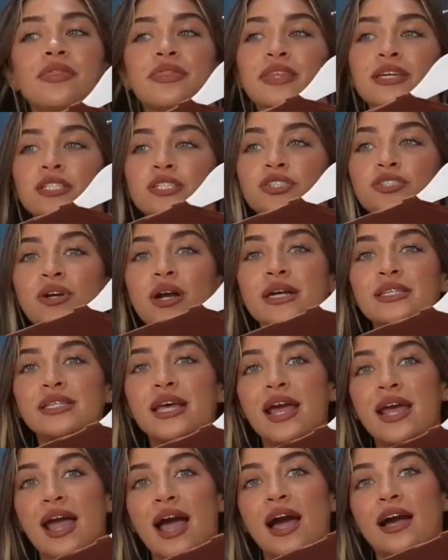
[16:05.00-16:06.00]
this dress
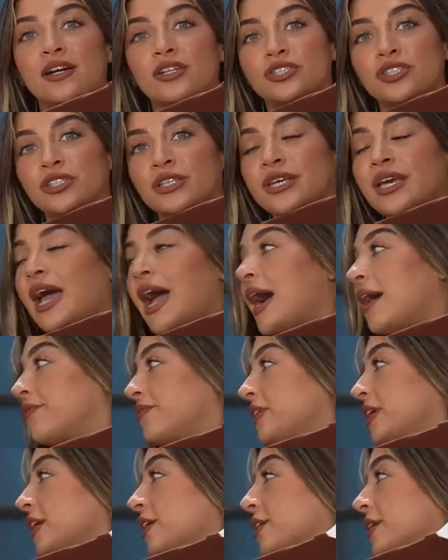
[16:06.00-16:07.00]
I actually have
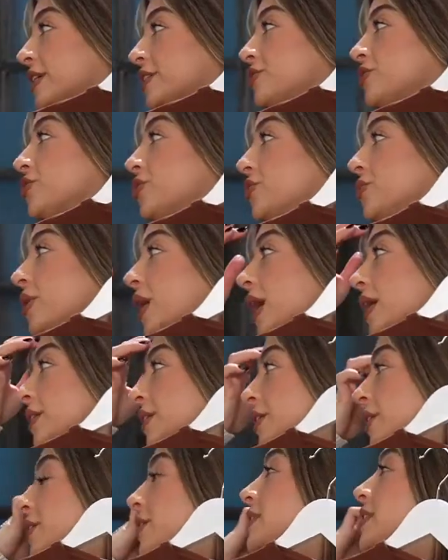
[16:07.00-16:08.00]
here in 2
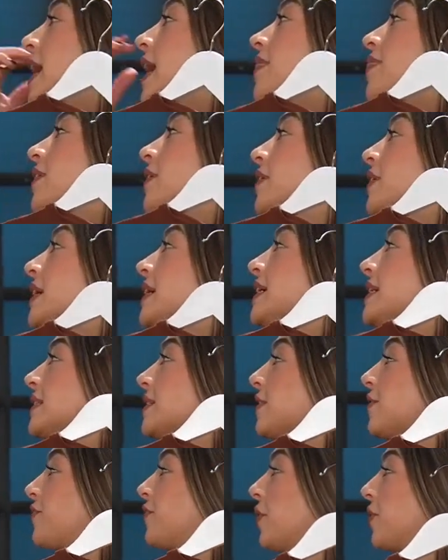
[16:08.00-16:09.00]
colors, and there is
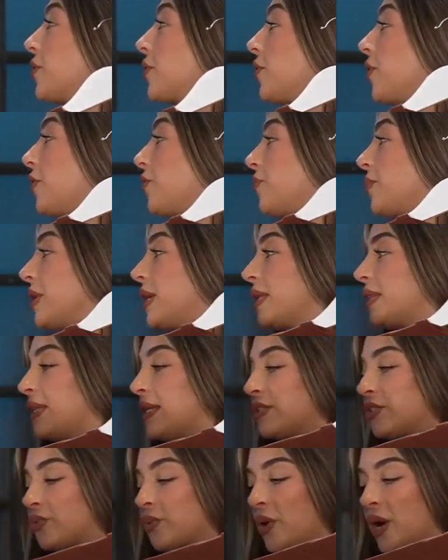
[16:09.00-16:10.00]
a photo of me in
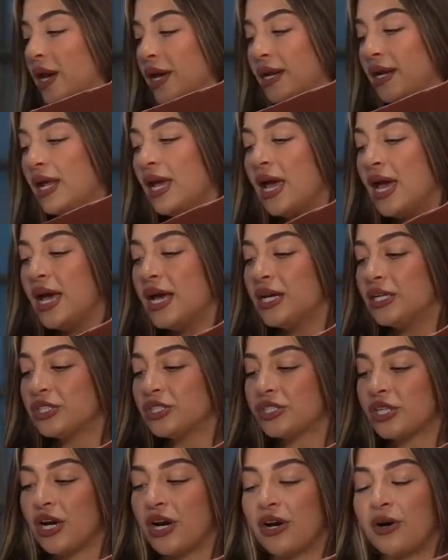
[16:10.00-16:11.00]
this one.
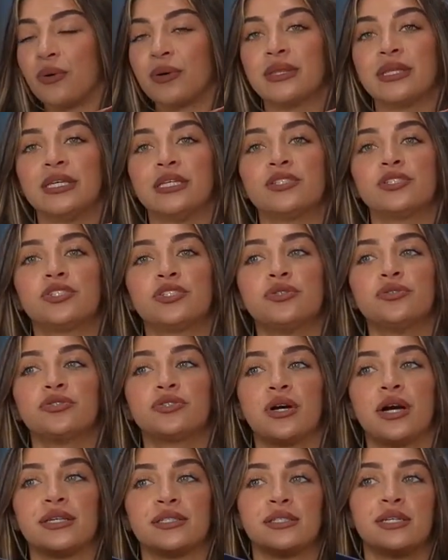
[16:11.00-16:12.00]
So these 2
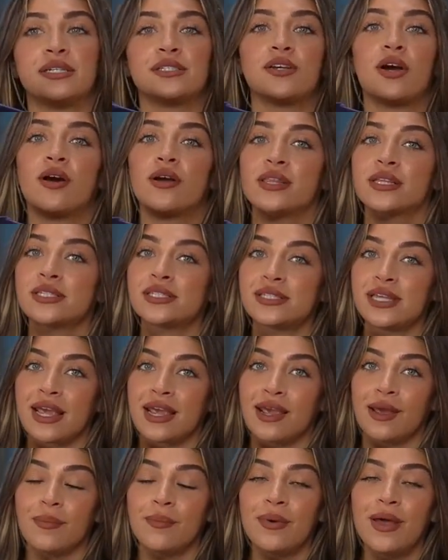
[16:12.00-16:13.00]
dresses are the
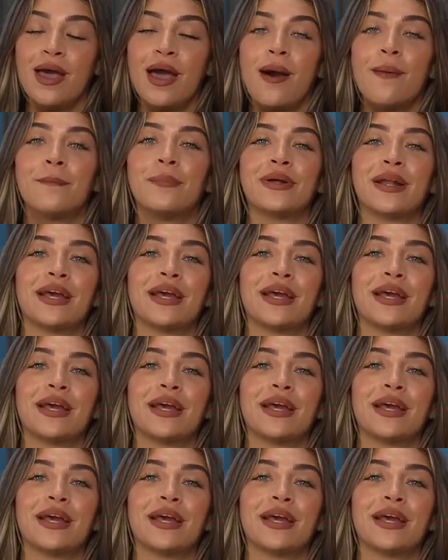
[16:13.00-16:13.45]
same, but